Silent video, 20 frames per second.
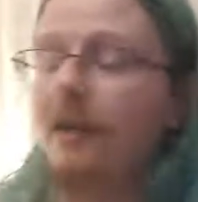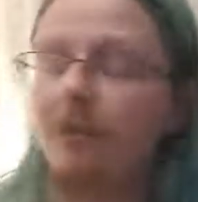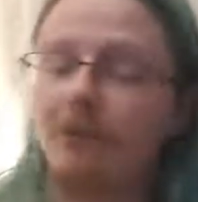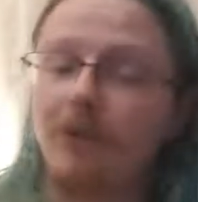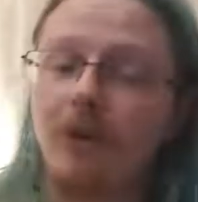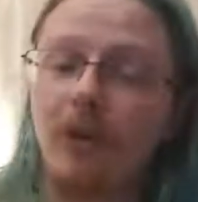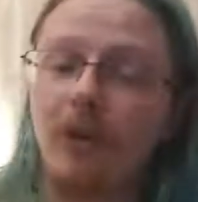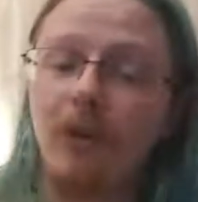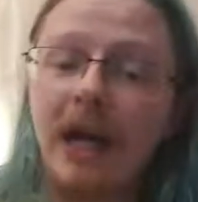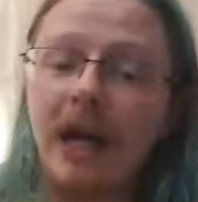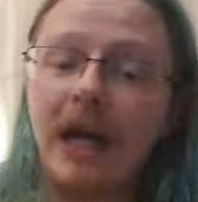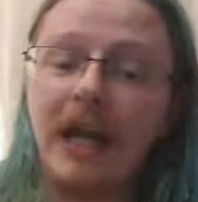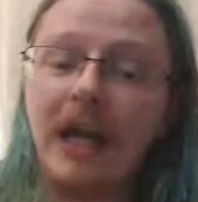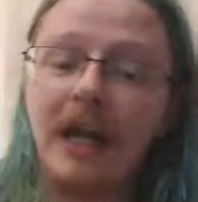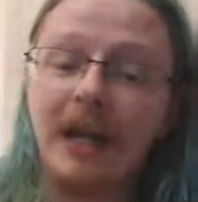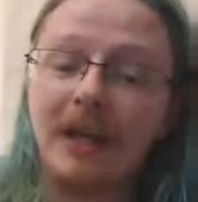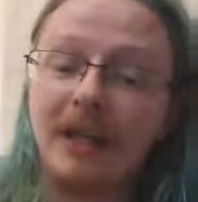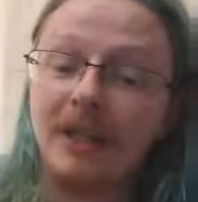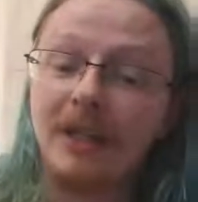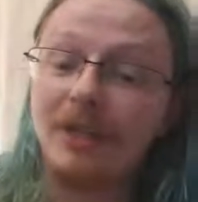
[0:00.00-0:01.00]
it for a while,
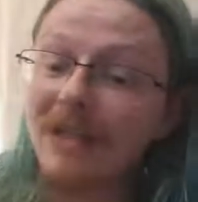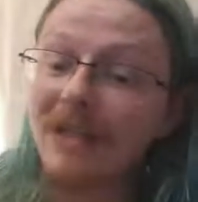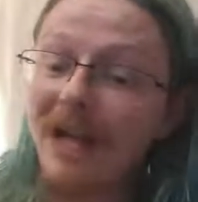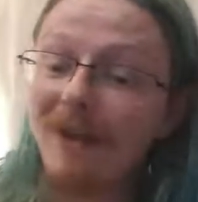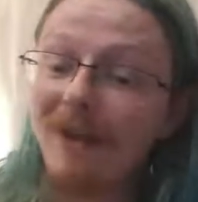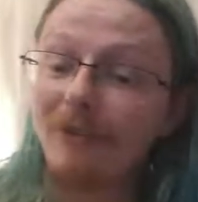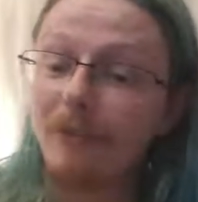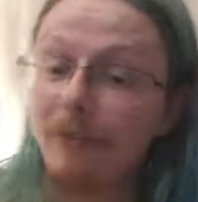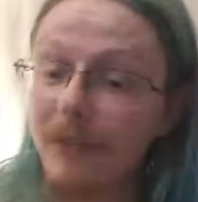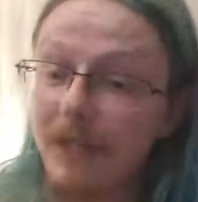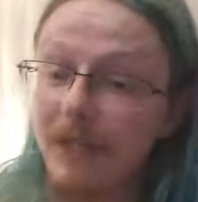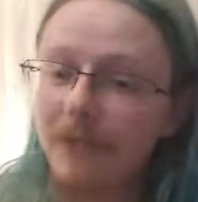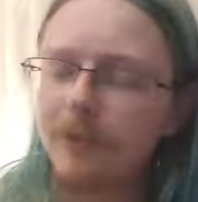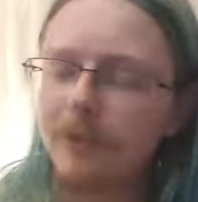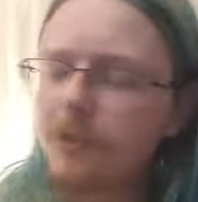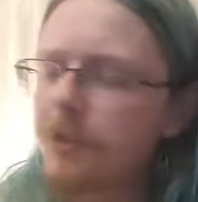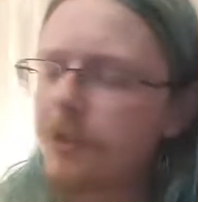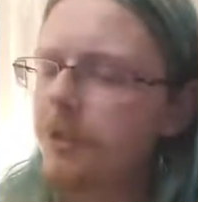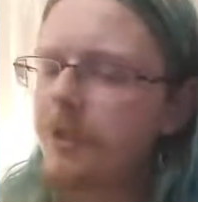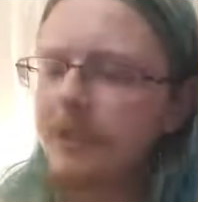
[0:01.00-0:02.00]
and I just haven't been able
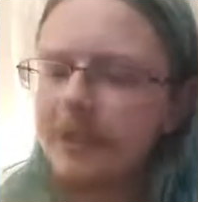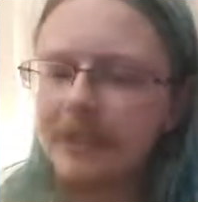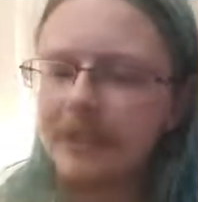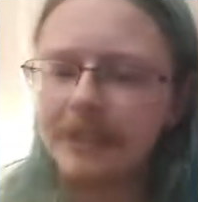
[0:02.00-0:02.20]
to.